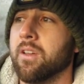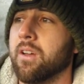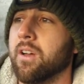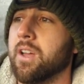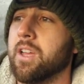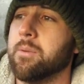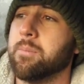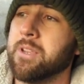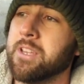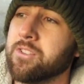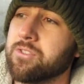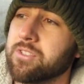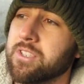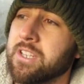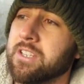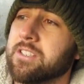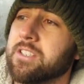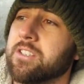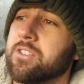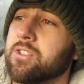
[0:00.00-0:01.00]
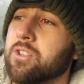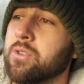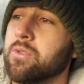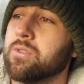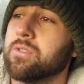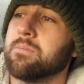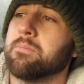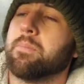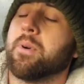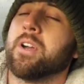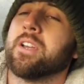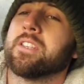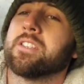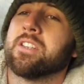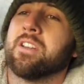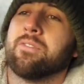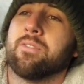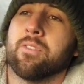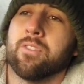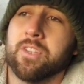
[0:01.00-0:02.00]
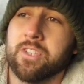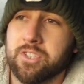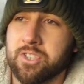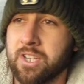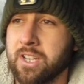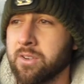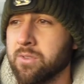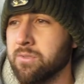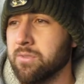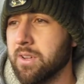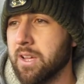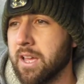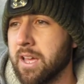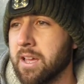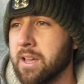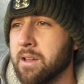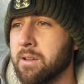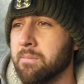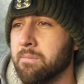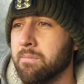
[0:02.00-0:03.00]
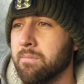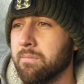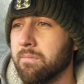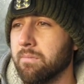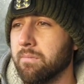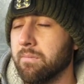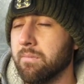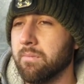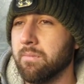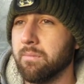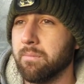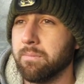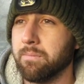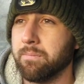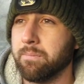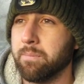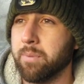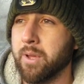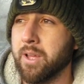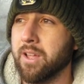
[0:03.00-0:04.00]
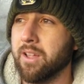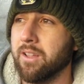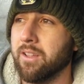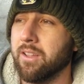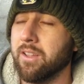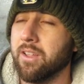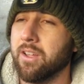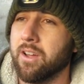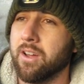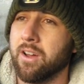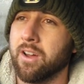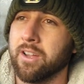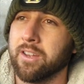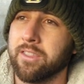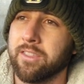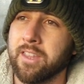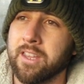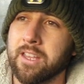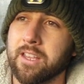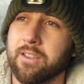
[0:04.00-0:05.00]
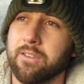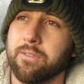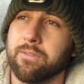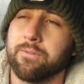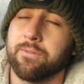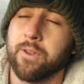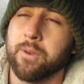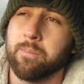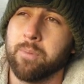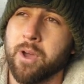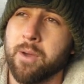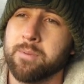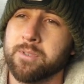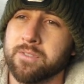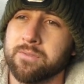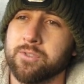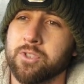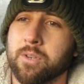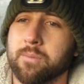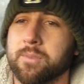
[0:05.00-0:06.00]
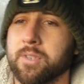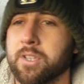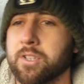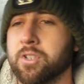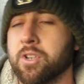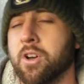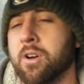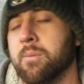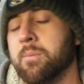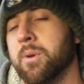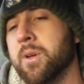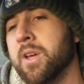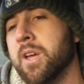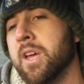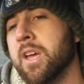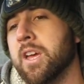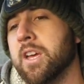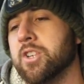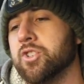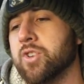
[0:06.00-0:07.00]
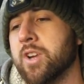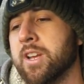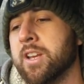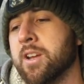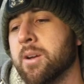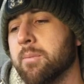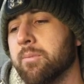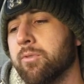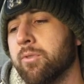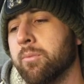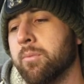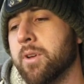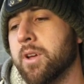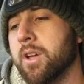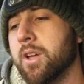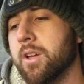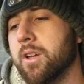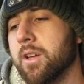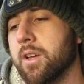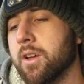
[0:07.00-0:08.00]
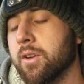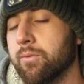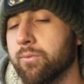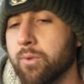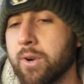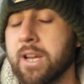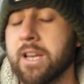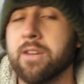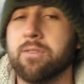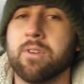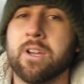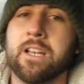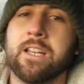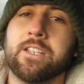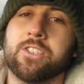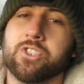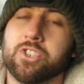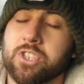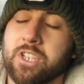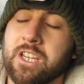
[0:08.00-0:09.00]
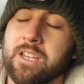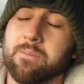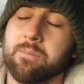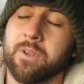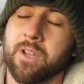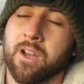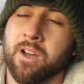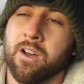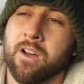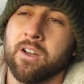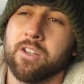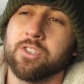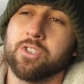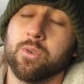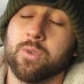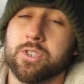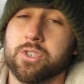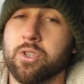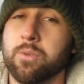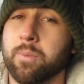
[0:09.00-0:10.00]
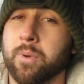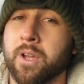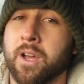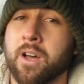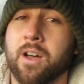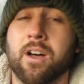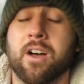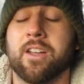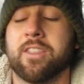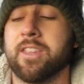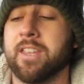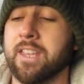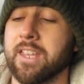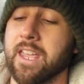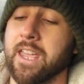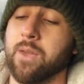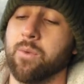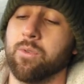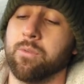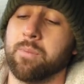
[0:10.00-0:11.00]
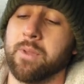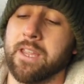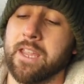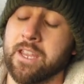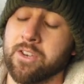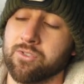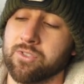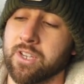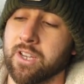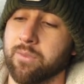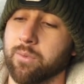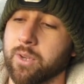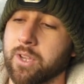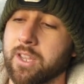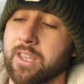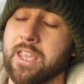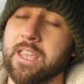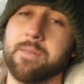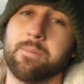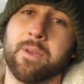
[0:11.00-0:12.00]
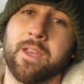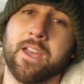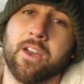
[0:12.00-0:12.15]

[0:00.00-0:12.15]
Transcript: It'd be interesting to do some bike stuff on this channel, but I think for the purpose of Chop to the Top, trading up from a really, really cheap car to a supercar, I think it would be interesting if we could keep it